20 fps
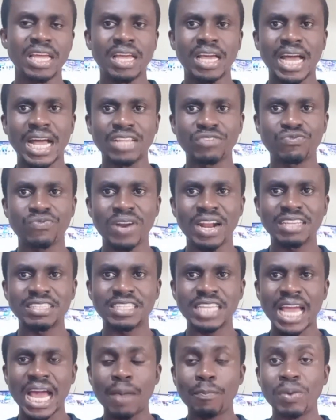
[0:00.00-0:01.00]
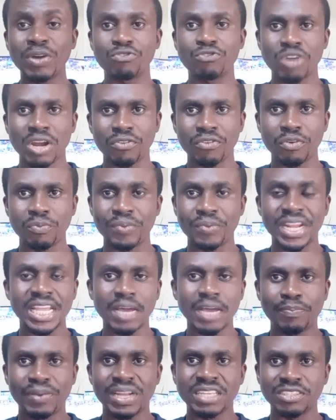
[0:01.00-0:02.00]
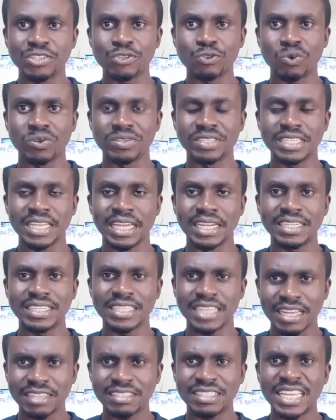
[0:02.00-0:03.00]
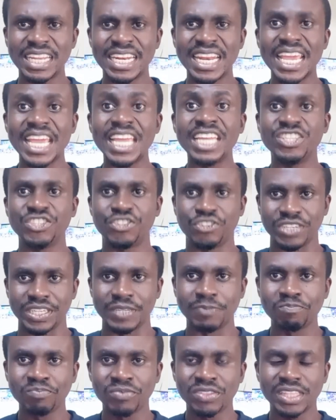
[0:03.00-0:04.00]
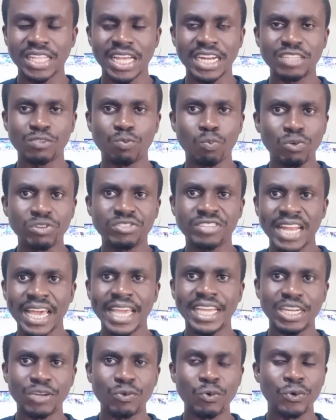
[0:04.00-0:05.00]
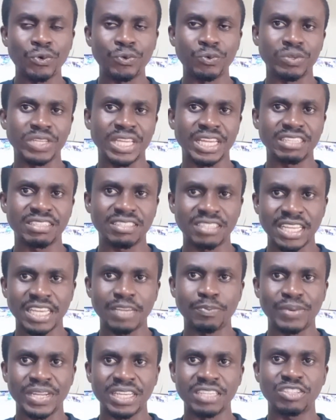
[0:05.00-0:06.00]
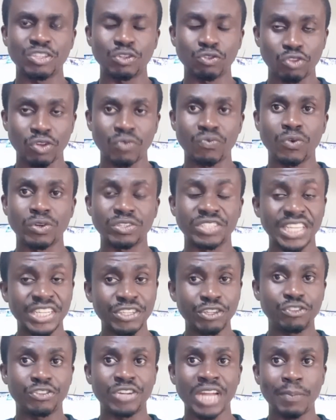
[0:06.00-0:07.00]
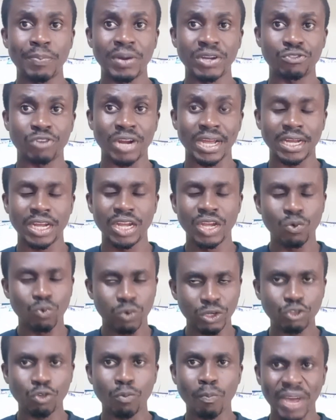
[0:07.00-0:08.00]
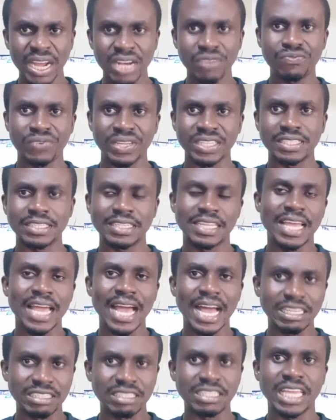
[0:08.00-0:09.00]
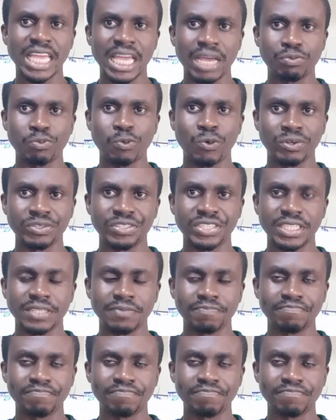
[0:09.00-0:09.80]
as far as the upper trunk of the brachial plexus is concerned, then the injury that is most likely going to take place is of course injury to the upper trunk, which will manifest as the Erb's palsy.